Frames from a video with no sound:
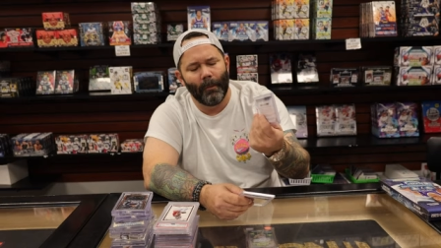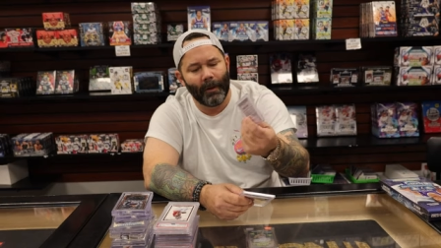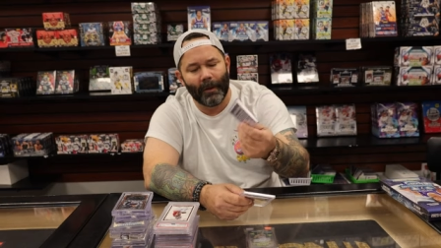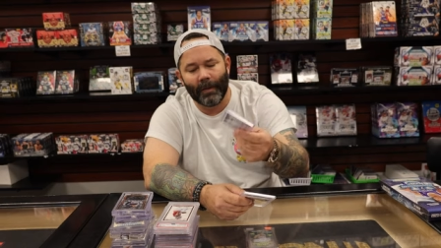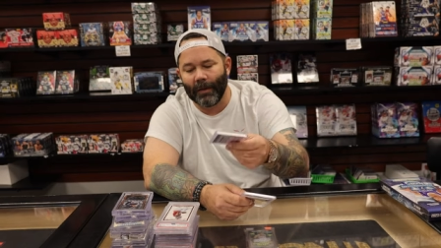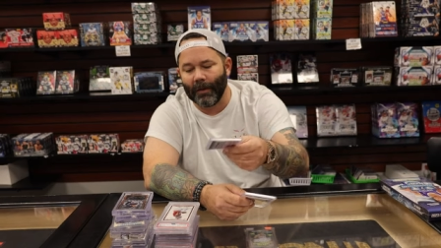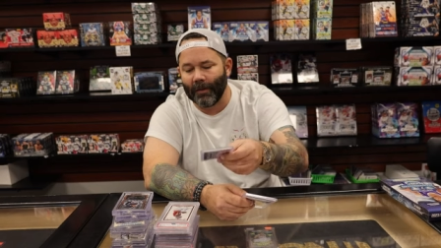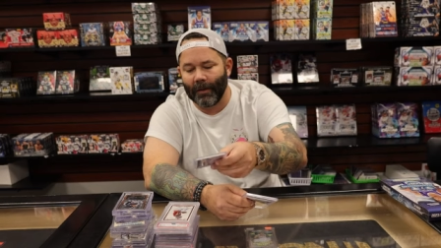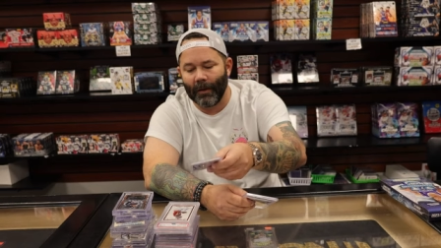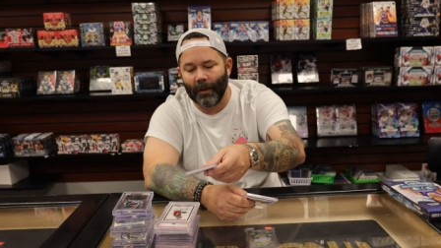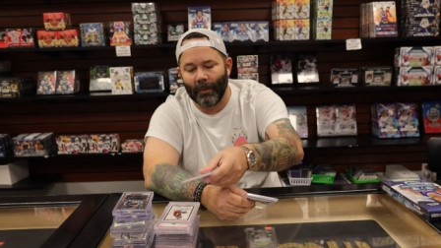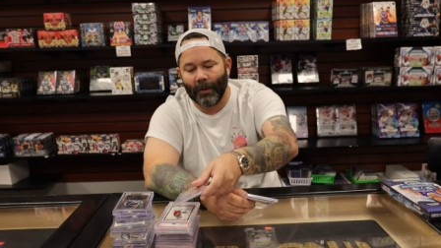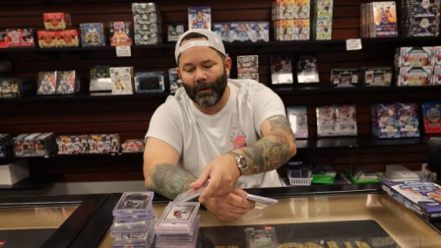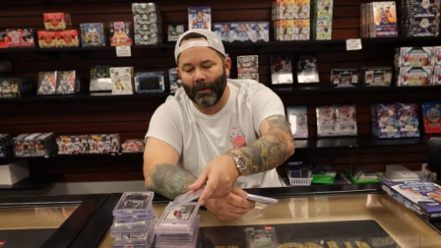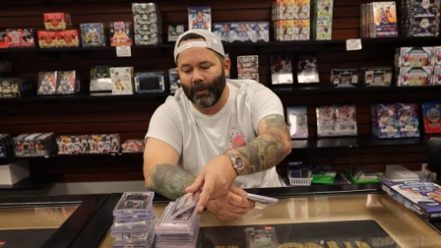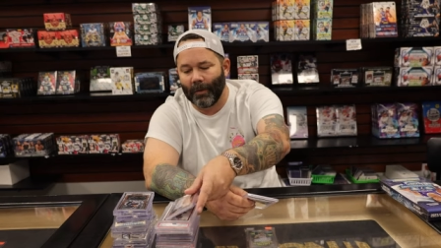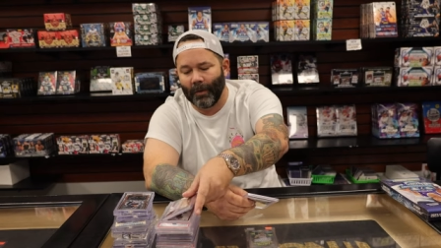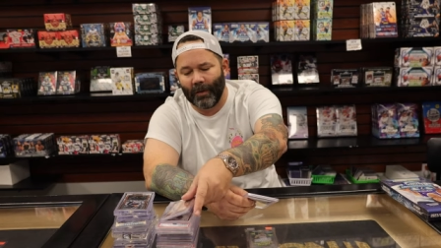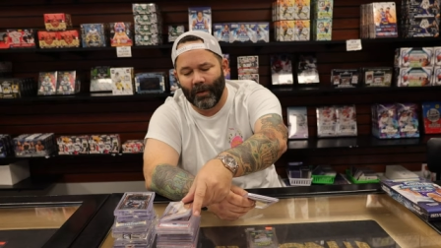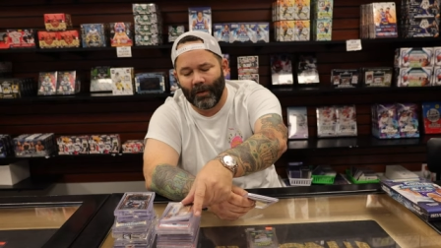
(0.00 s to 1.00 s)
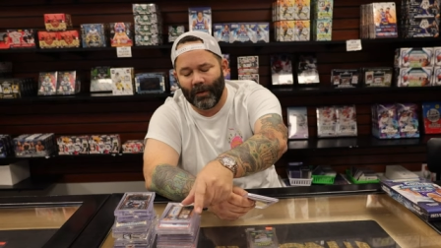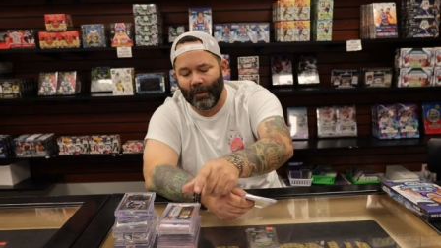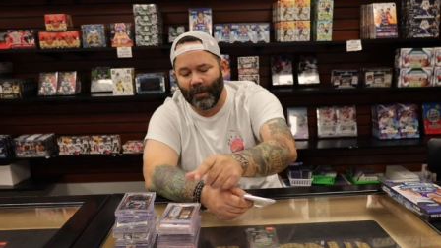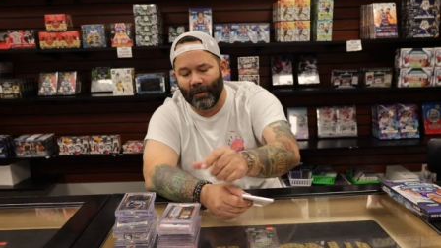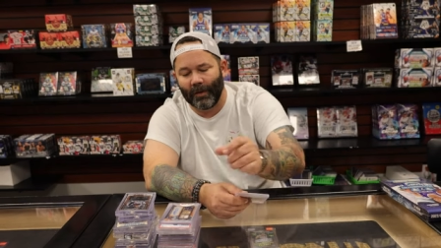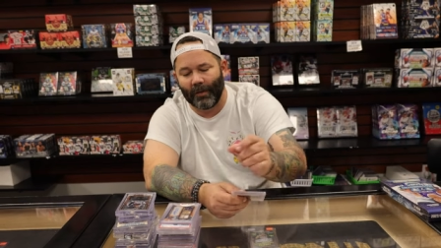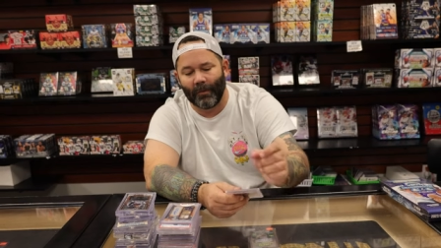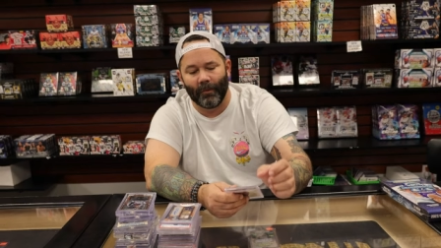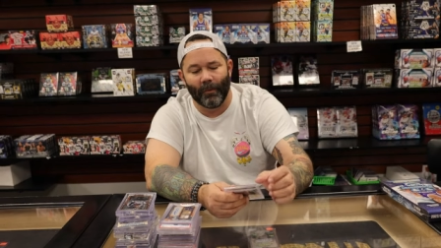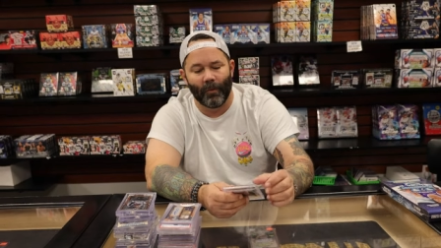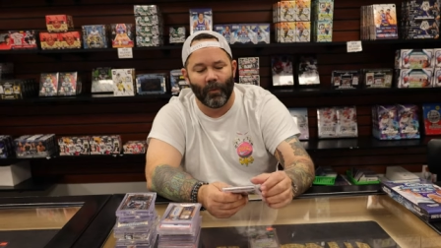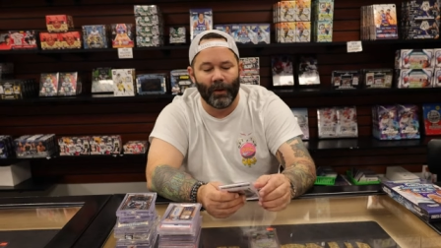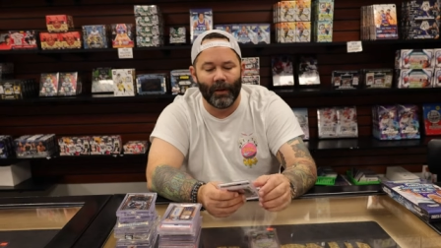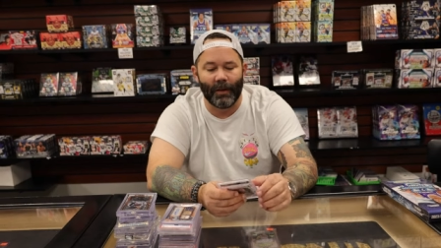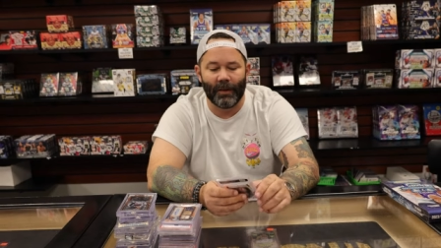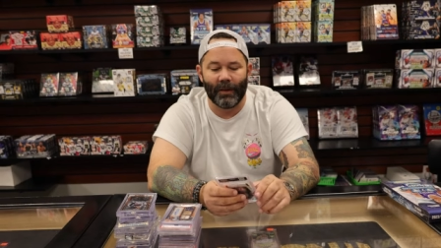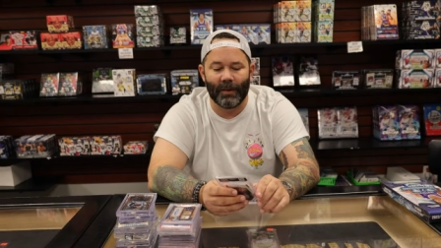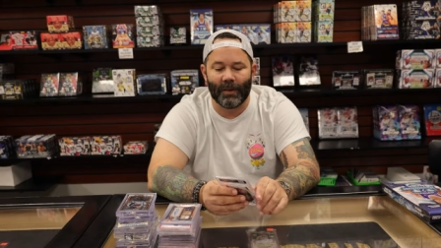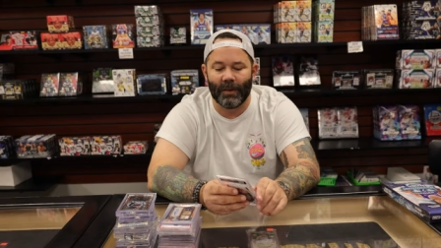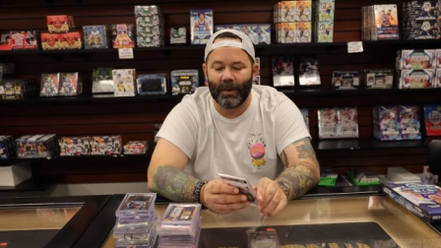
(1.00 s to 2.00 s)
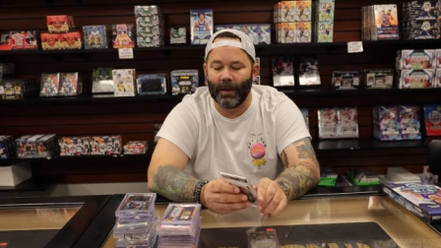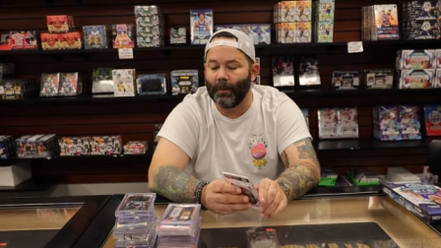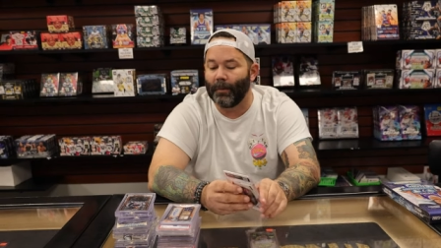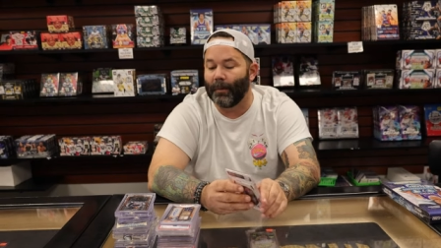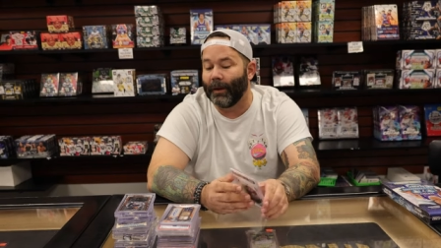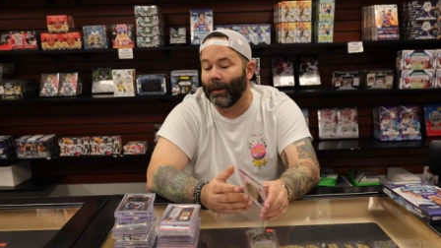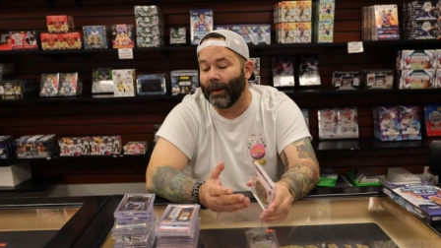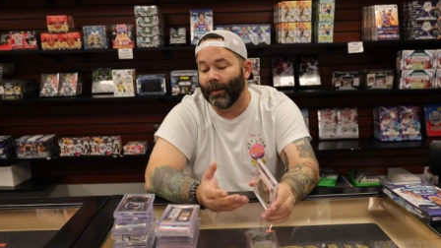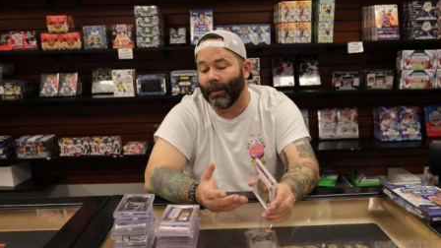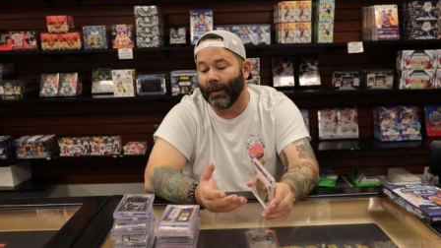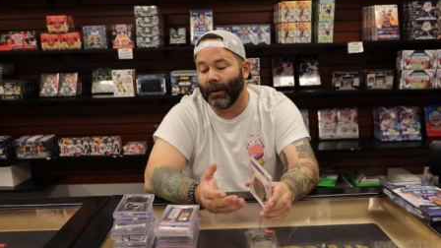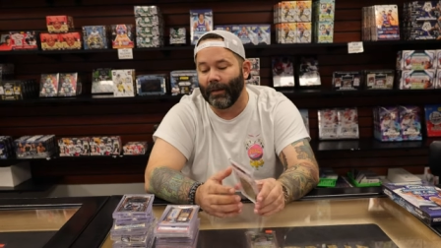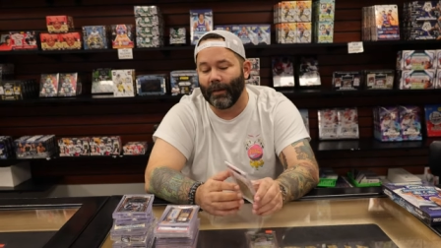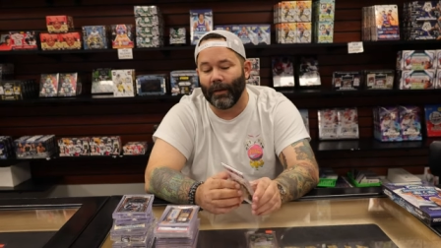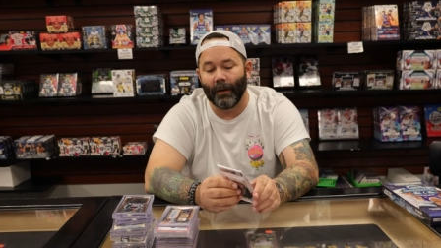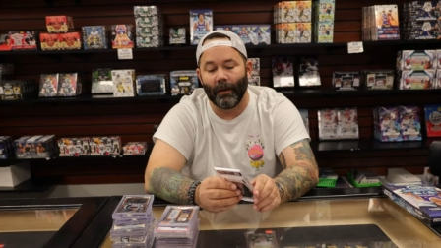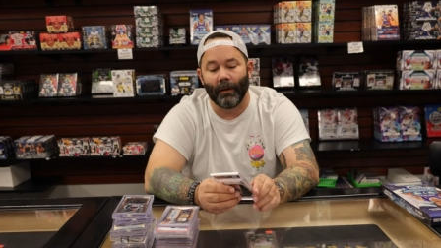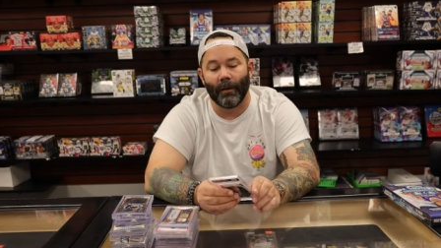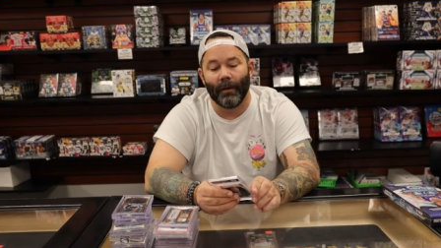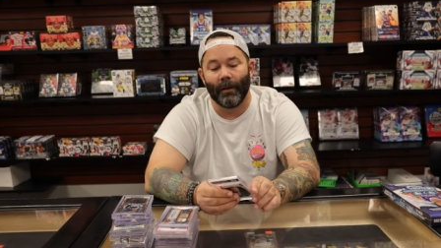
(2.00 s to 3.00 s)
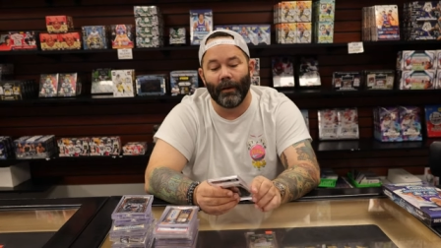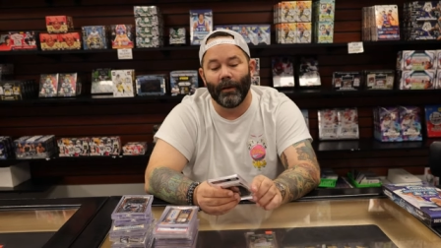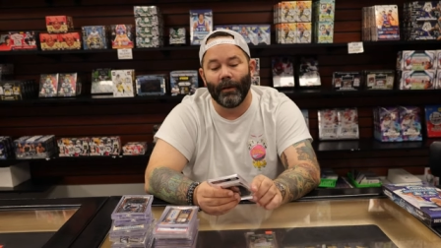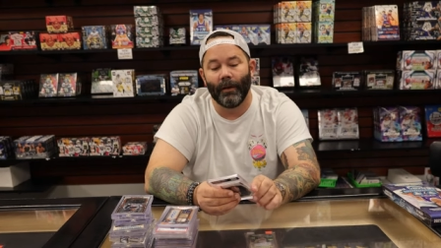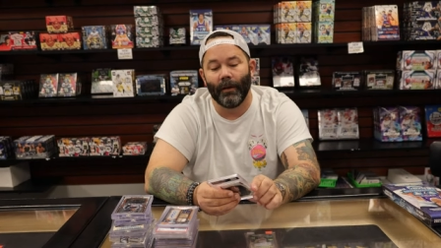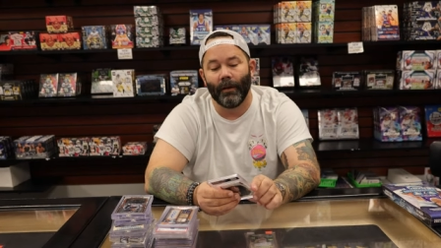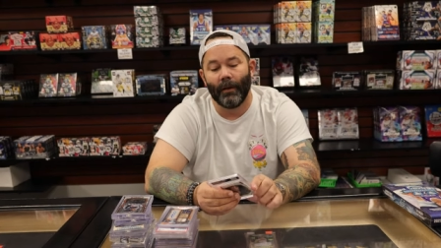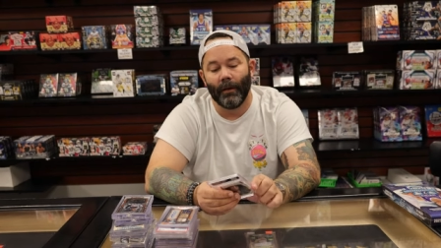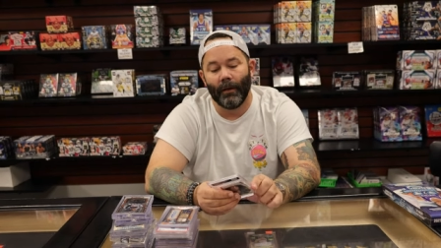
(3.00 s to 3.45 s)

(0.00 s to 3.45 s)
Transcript: Picked this up because it's just really cheap and I like the card.